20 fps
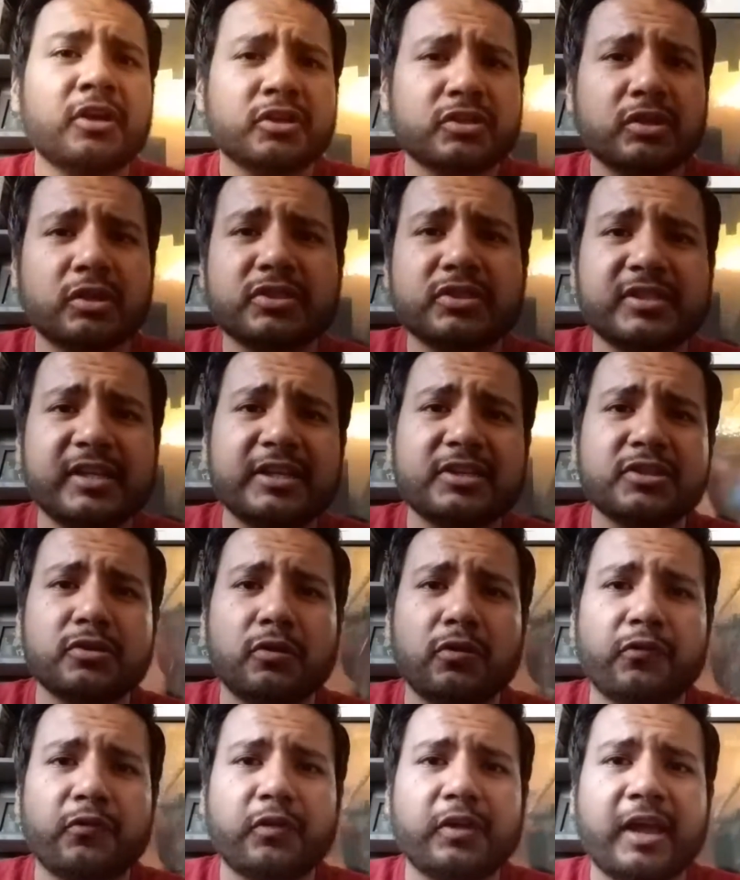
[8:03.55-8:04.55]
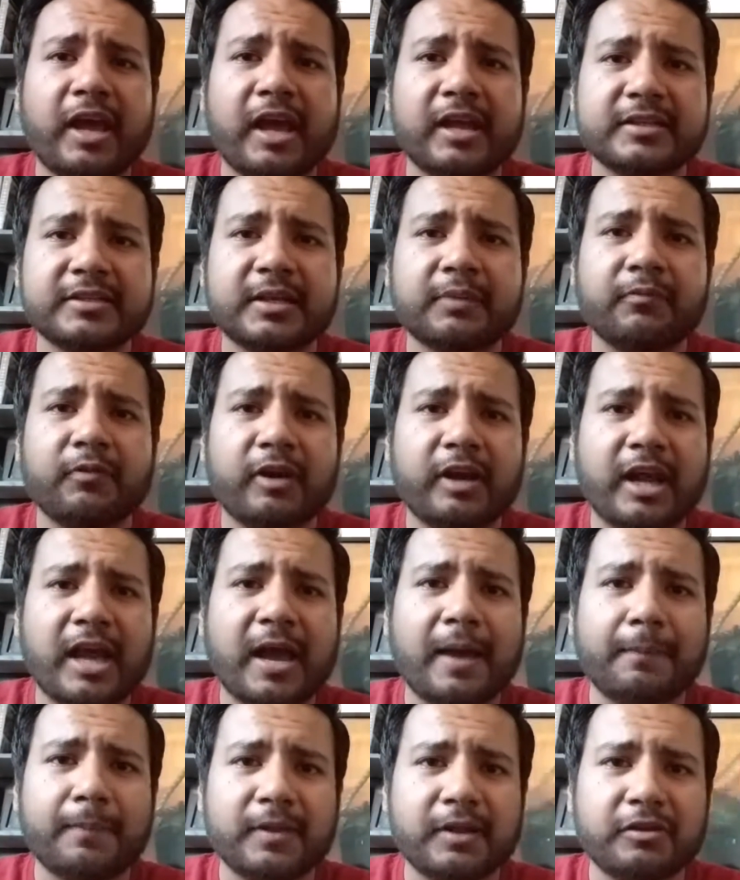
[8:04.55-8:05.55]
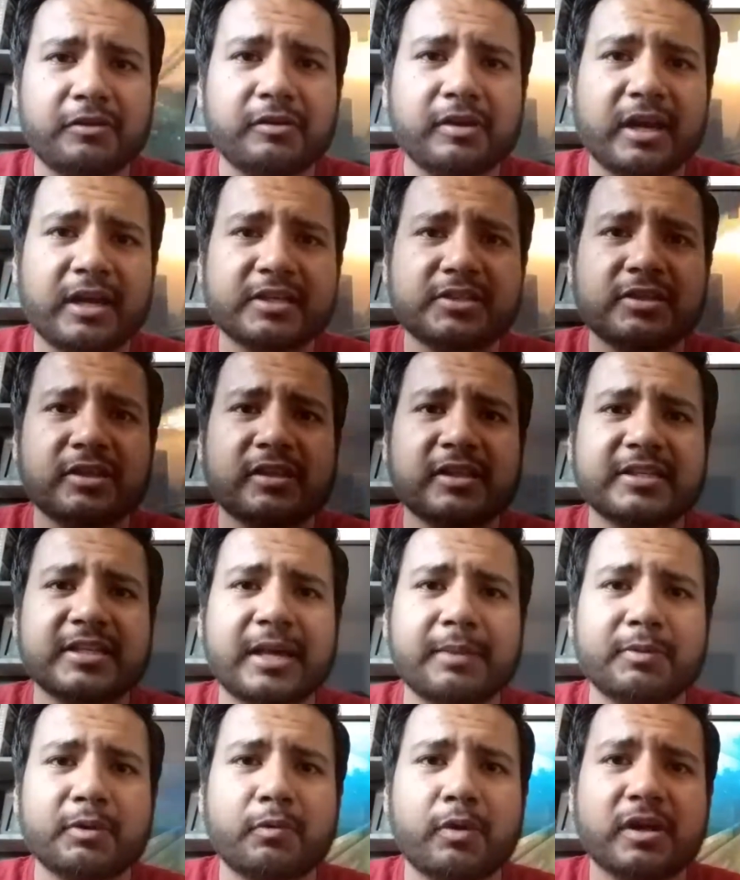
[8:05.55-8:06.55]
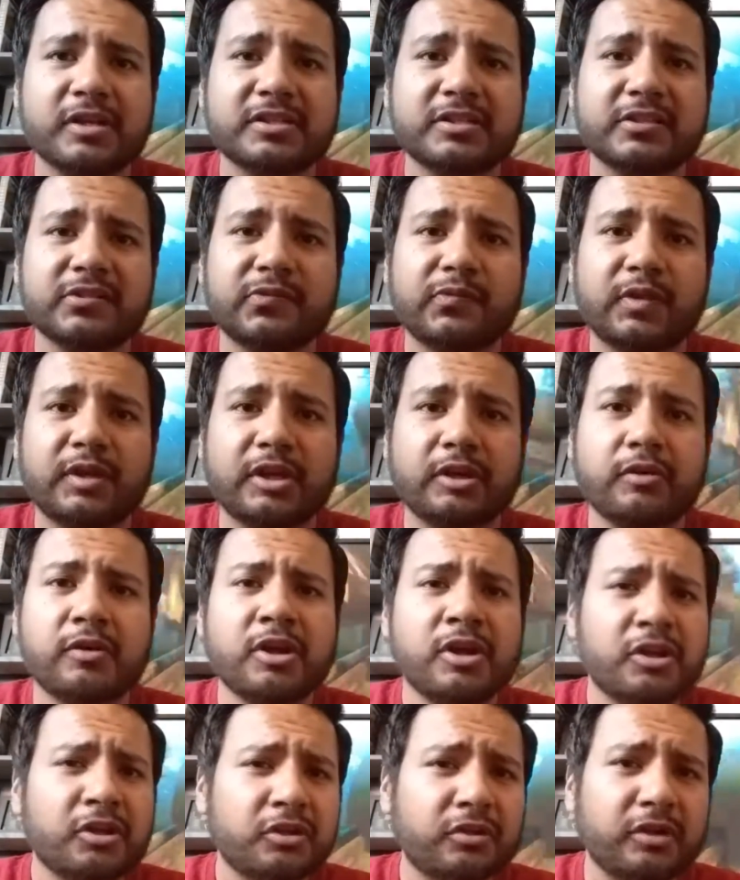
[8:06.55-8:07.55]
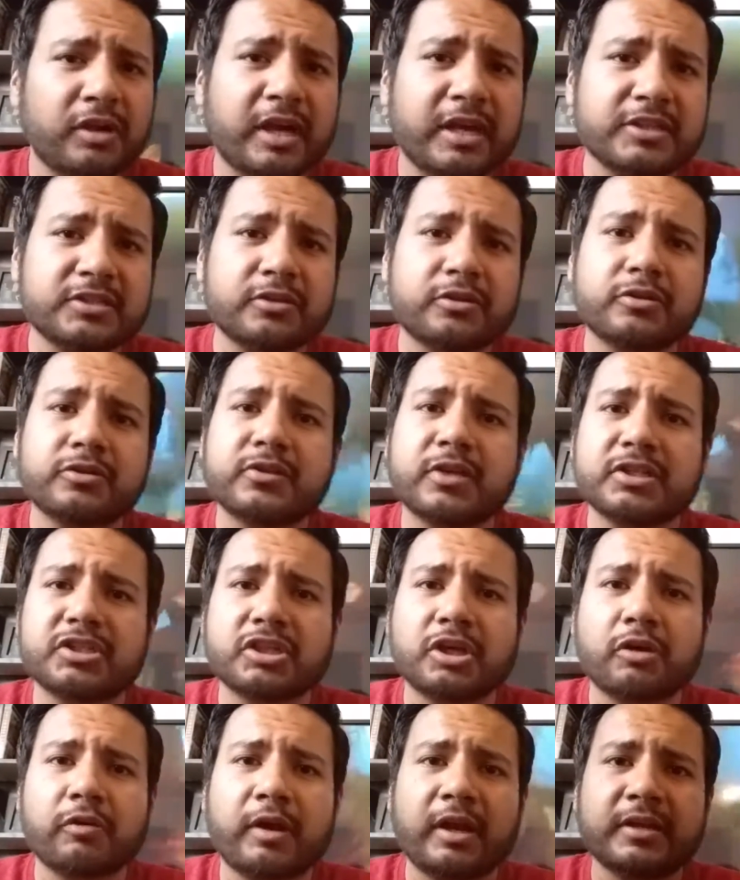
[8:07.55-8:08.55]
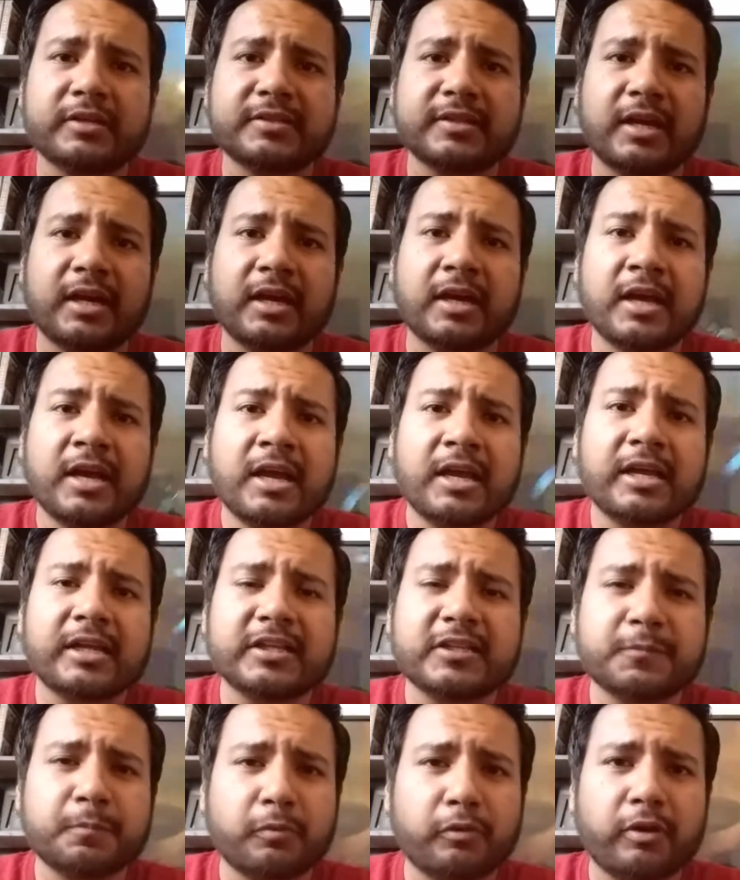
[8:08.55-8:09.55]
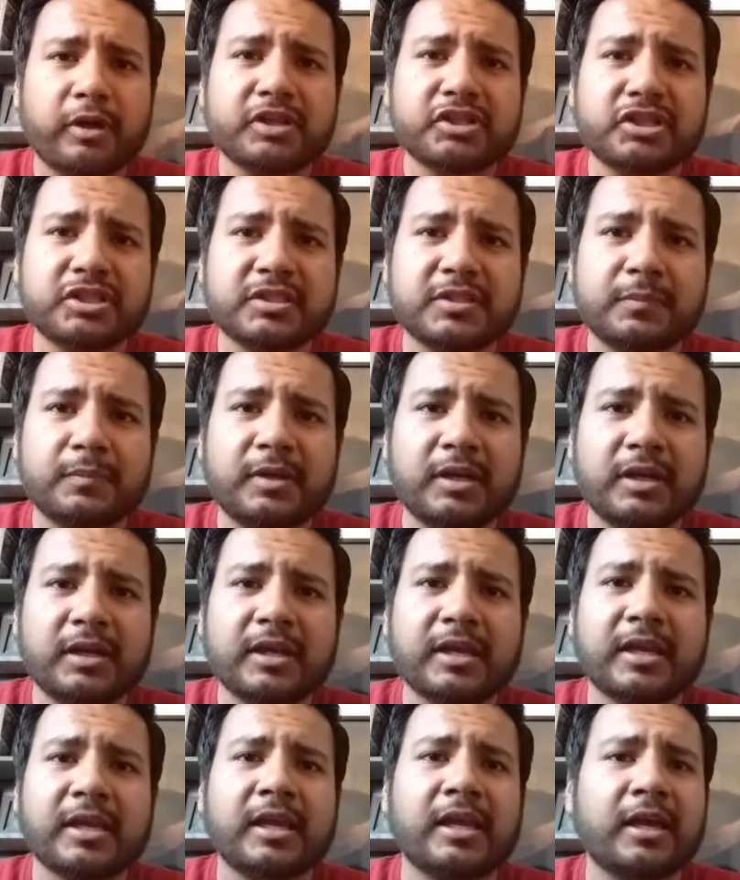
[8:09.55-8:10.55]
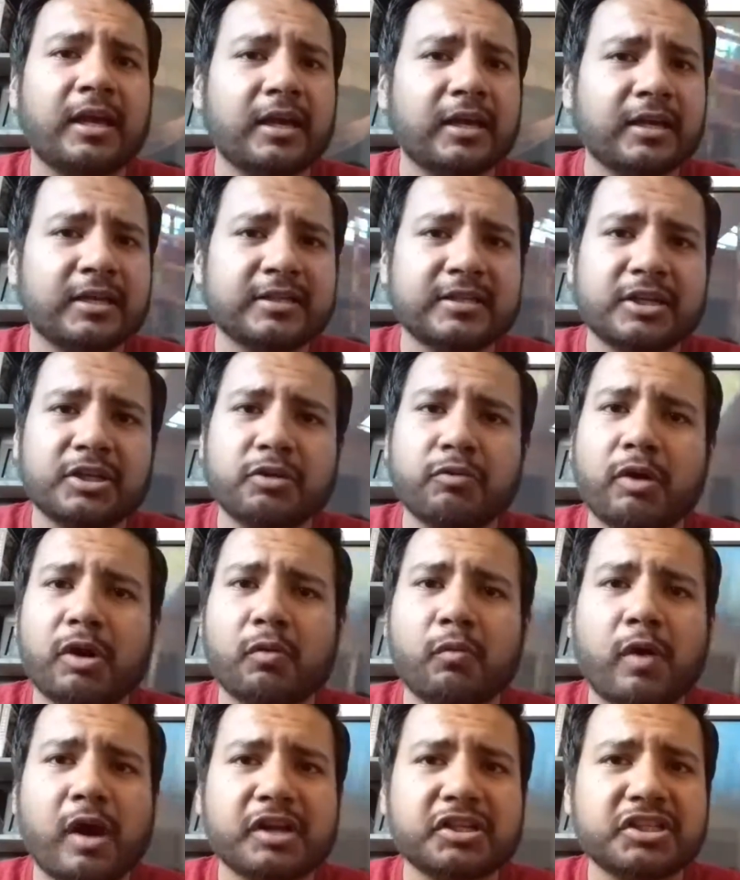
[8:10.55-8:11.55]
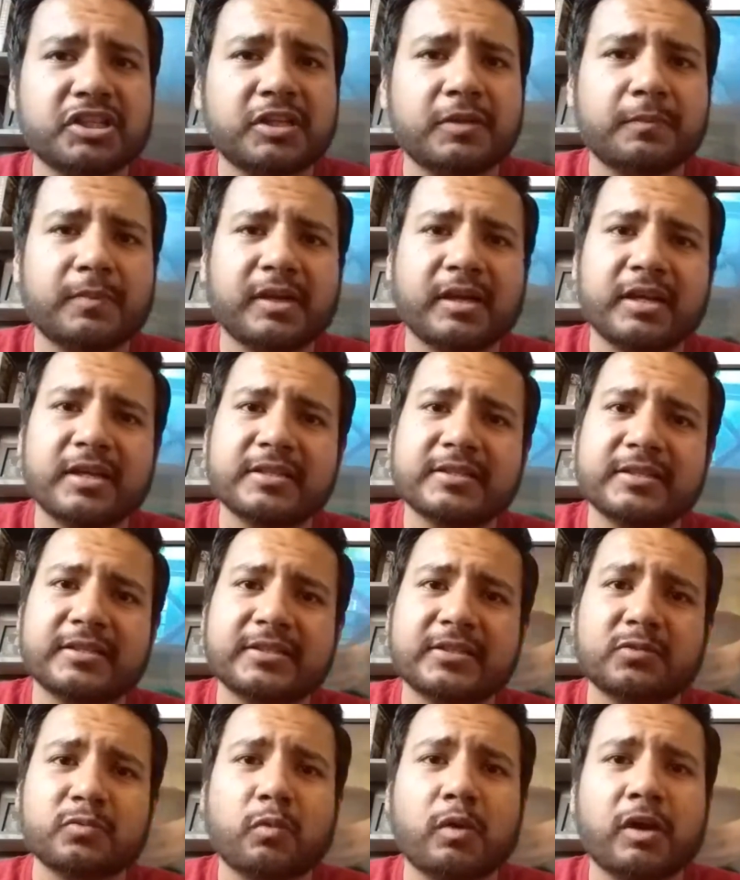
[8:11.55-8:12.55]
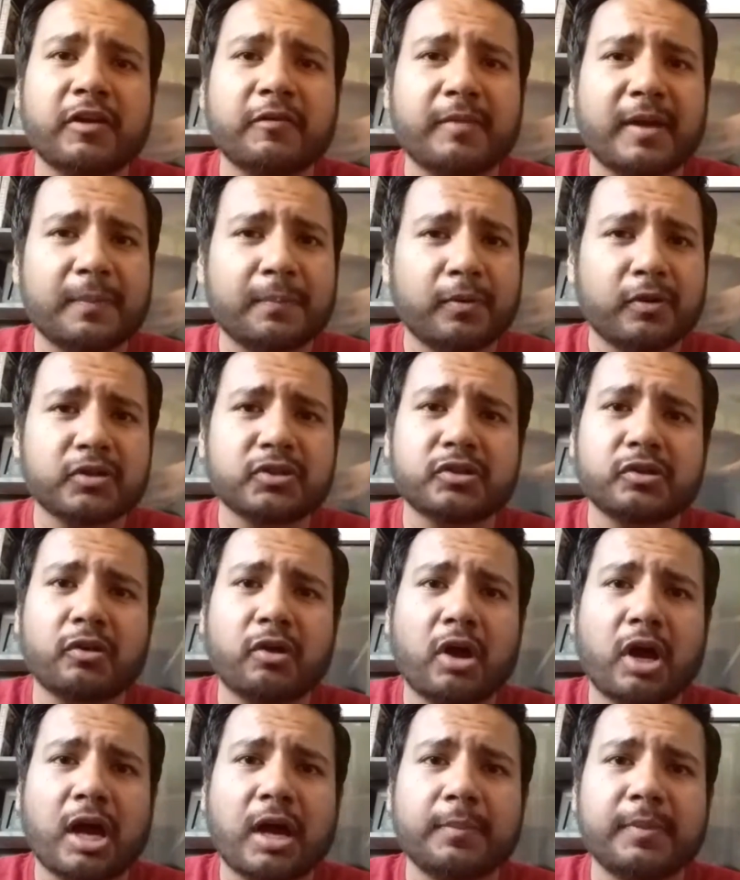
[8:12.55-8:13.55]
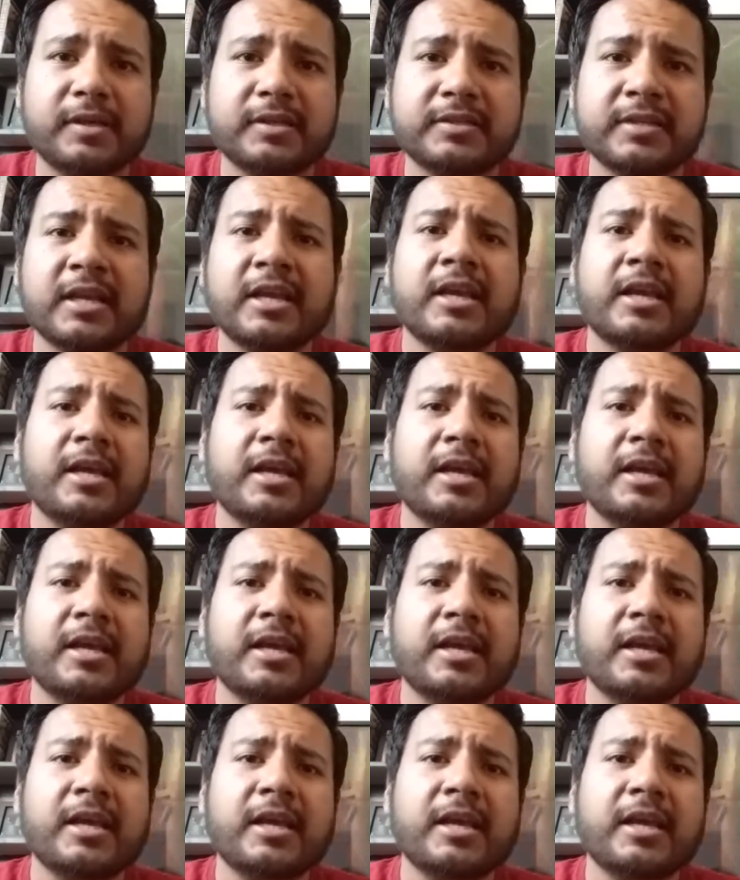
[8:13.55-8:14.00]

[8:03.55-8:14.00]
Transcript: So stay tuned for that. I'm very happy that you guys took the time to watch this video. You guys are such a great inspiration to me. Continue on watching them, because this is one of my personal hobbies.